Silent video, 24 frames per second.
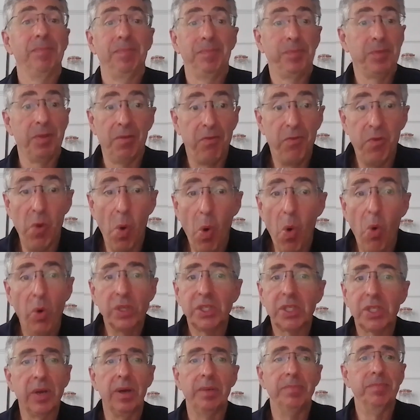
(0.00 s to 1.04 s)
4
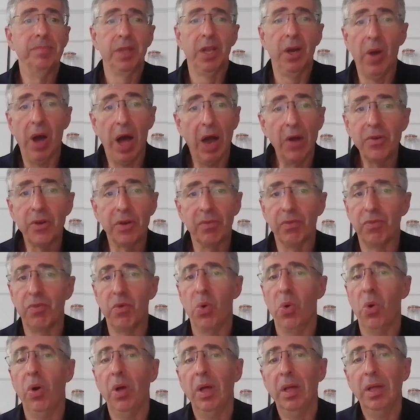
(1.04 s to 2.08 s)
to
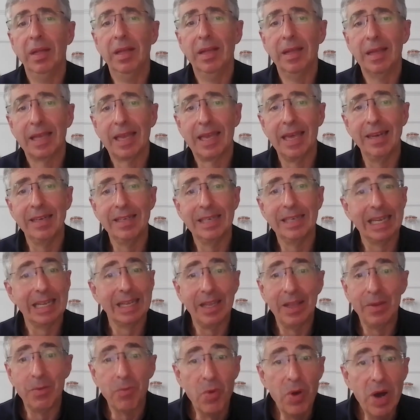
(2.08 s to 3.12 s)
104, can
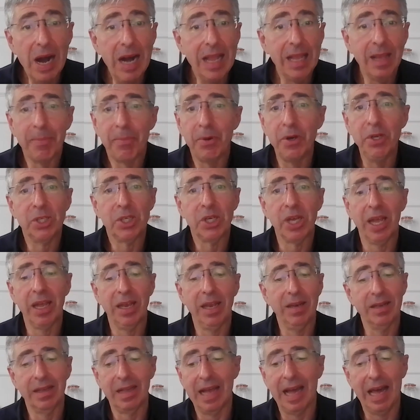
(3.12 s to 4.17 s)
really appreciate
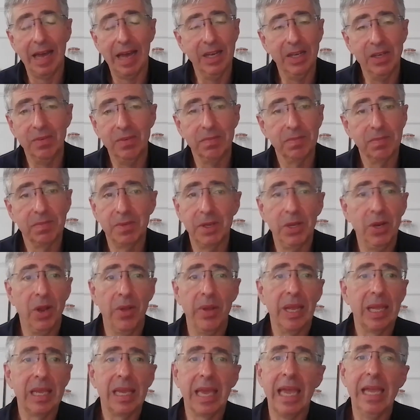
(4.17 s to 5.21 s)
and
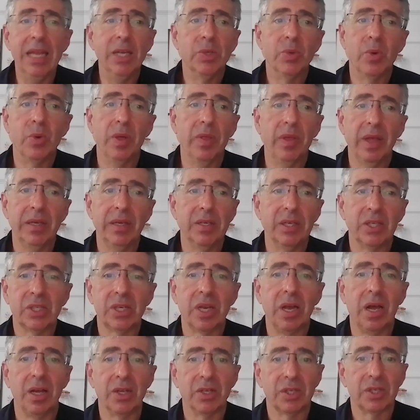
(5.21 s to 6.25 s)
engage with and
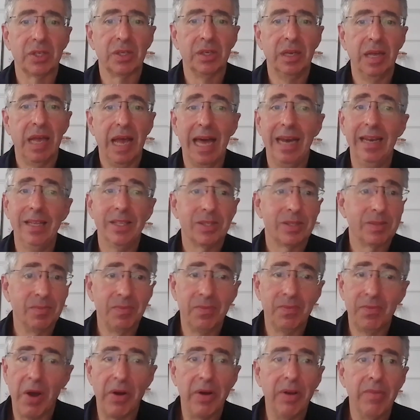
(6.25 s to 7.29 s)
discuss. And it's
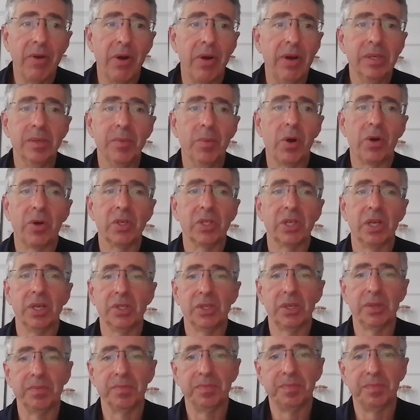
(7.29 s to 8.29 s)
very, very democratizing.